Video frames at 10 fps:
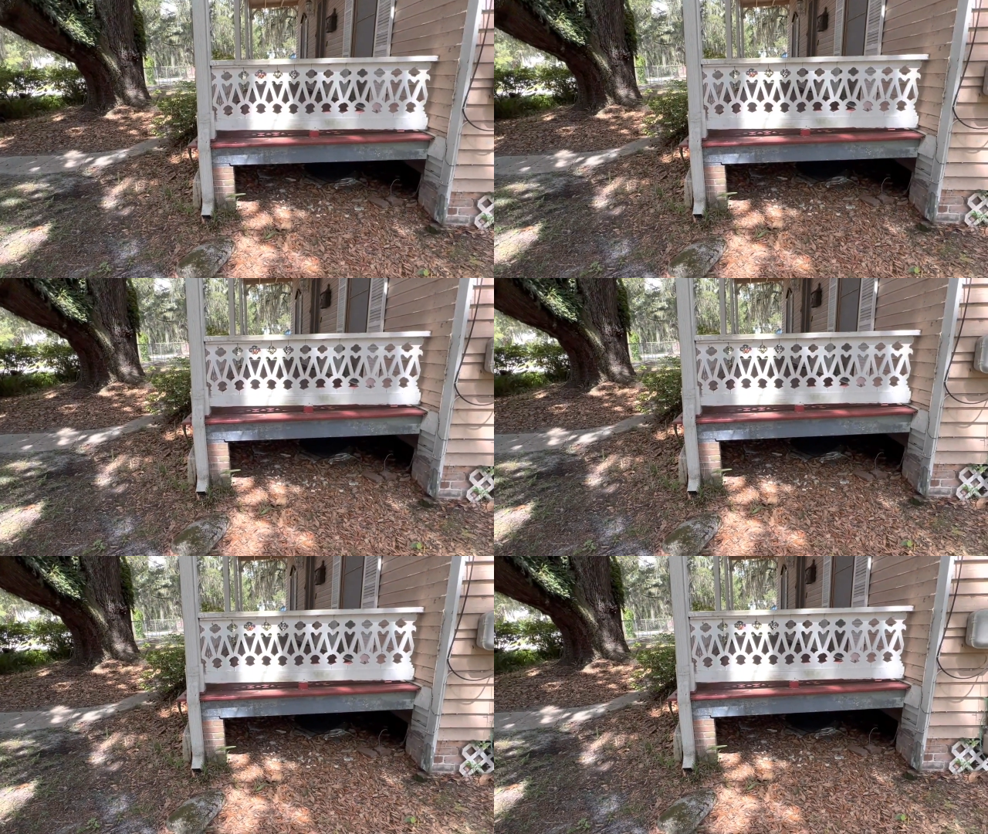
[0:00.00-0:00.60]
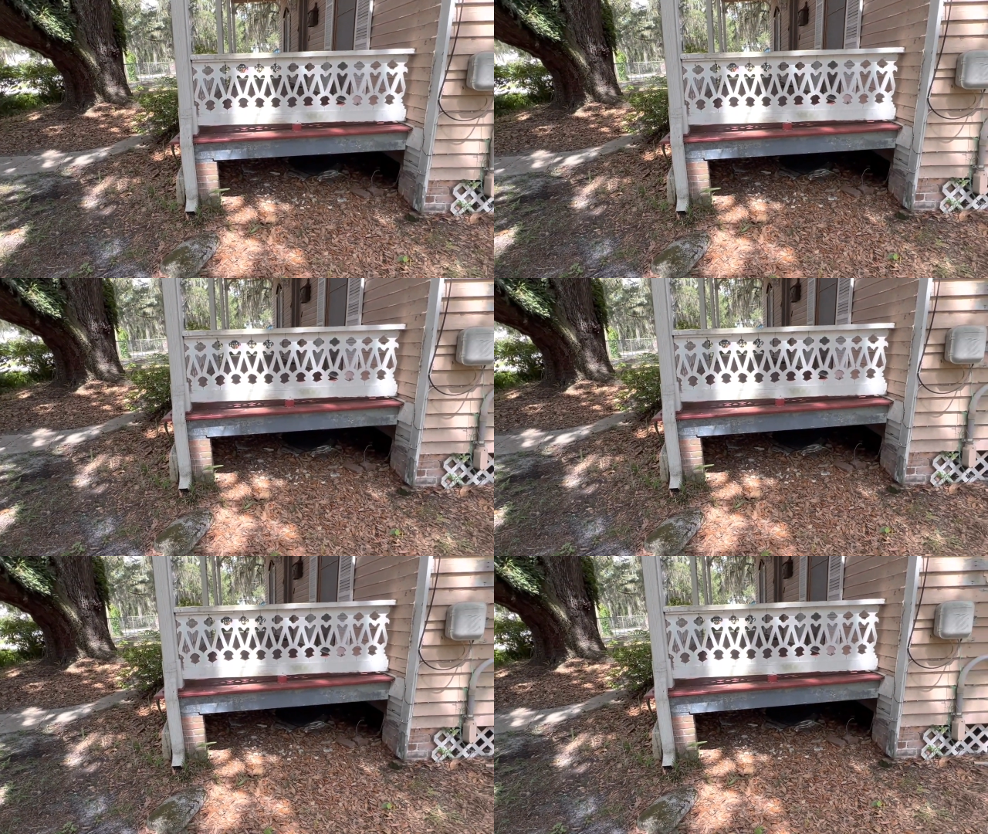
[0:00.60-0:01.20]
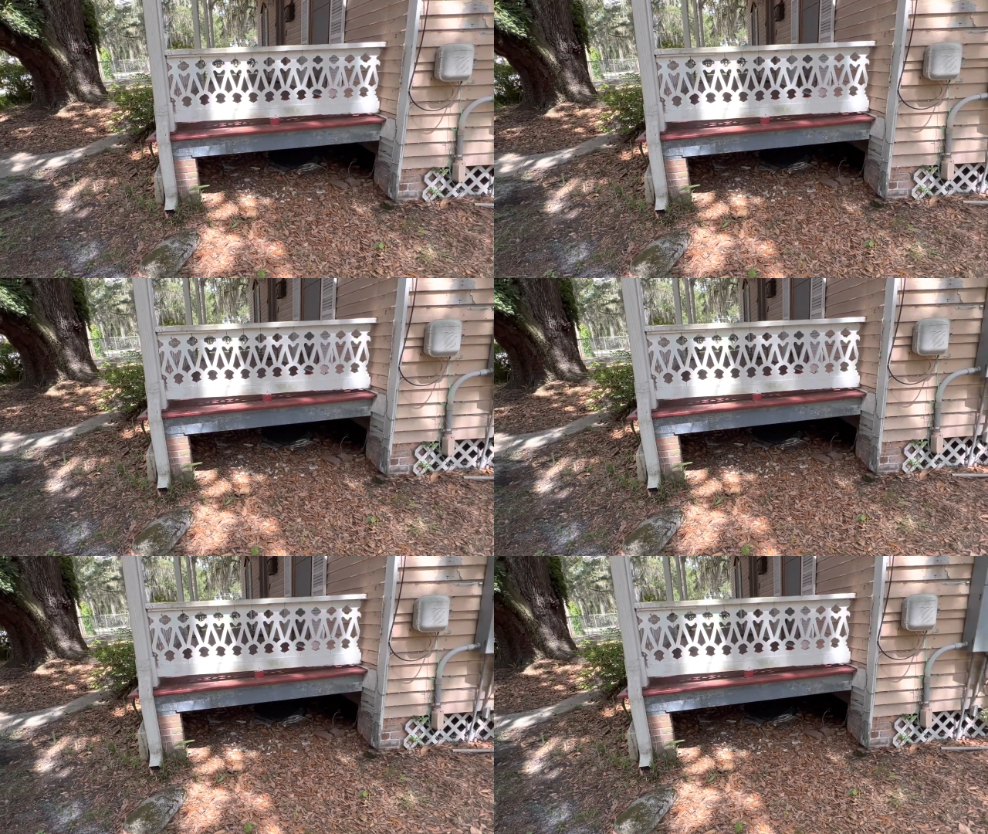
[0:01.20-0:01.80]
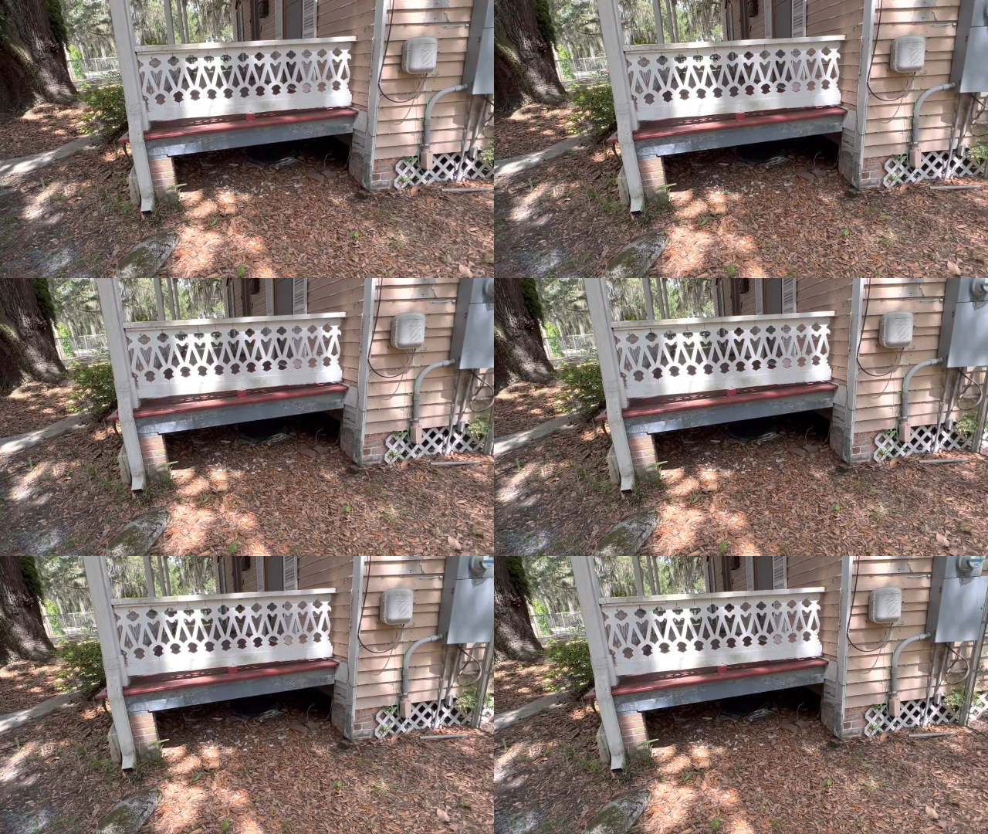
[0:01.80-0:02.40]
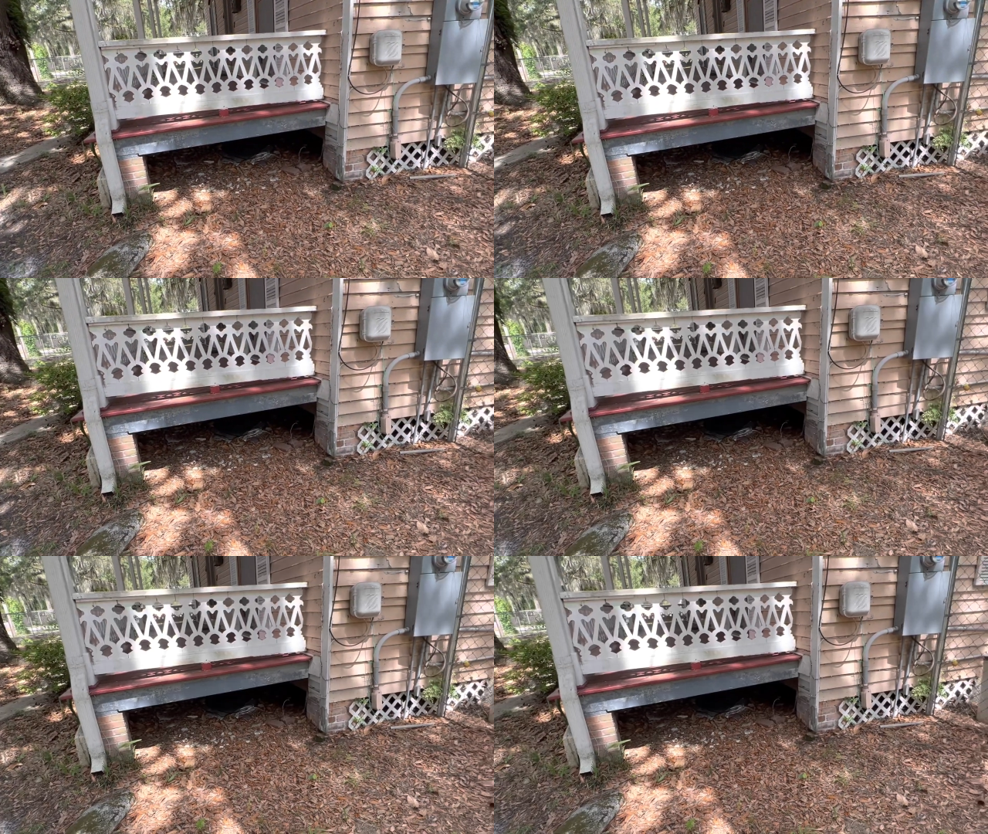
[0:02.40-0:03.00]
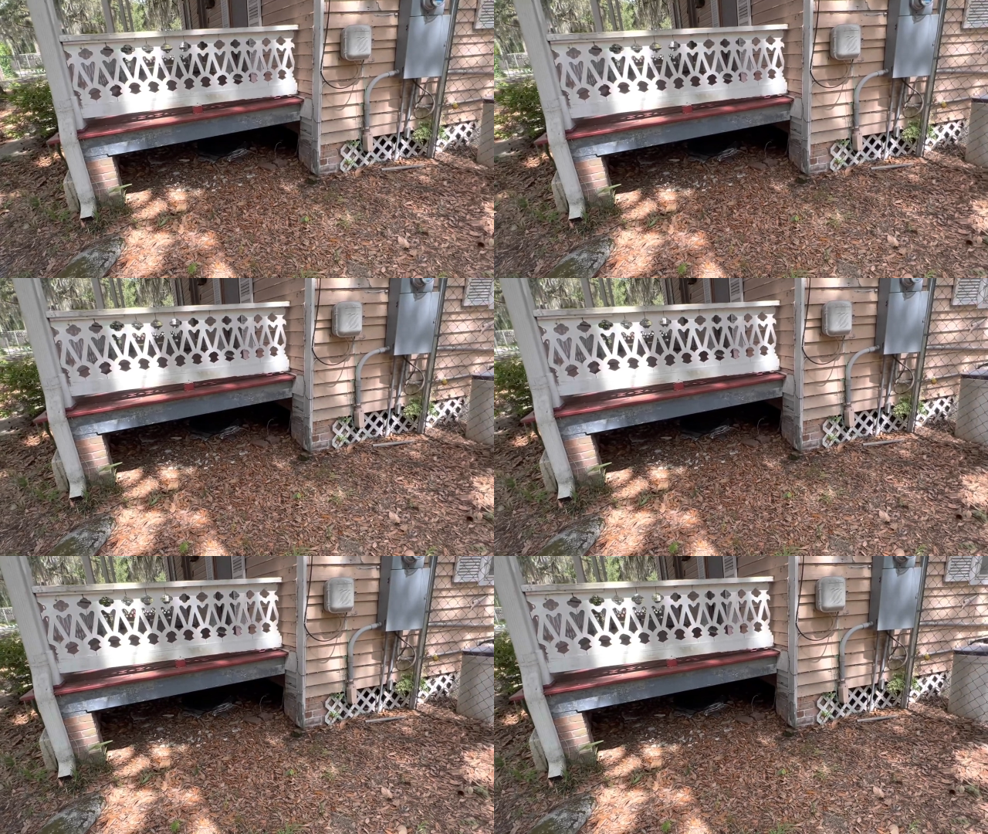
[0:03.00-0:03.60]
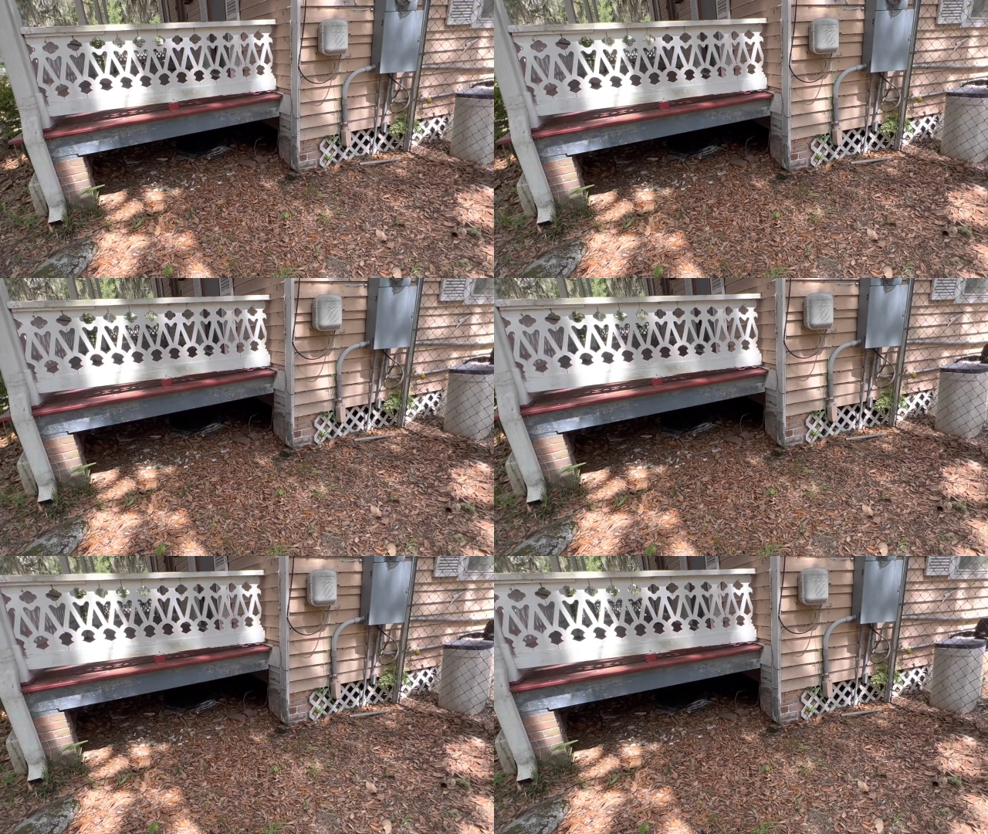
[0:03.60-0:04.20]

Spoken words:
Nobody's mouth can be seen.